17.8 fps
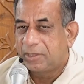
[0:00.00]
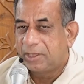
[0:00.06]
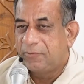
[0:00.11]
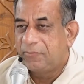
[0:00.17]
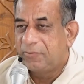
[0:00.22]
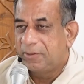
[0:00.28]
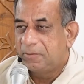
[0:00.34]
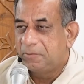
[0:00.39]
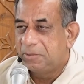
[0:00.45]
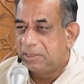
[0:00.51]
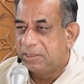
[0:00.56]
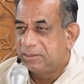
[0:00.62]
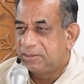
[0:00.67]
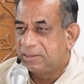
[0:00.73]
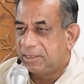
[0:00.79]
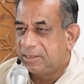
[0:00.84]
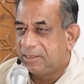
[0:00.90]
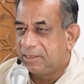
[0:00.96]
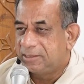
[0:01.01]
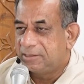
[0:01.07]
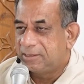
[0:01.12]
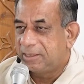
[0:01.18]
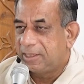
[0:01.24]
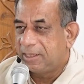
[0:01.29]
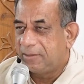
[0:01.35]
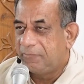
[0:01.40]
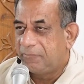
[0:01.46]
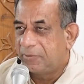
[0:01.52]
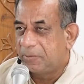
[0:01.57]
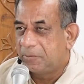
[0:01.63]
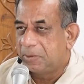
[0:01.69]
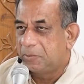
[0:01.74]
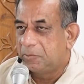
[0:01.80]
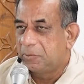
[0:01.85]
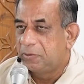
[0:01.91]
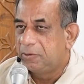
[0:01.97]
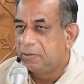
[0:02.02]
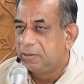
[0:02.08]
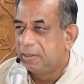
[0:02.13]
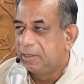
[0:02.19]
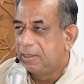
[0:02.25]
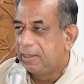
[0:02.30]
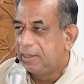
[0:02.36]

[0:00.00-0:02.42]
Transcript: confirmed this, that yes, they came from the moon,